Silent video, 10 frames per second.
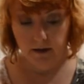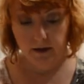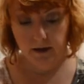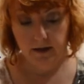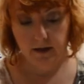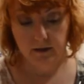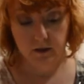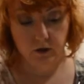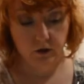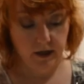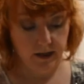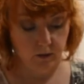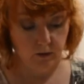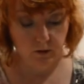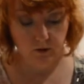And 2
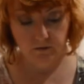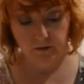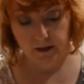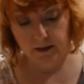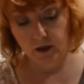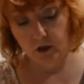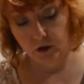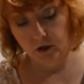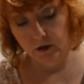tablespoons of relish.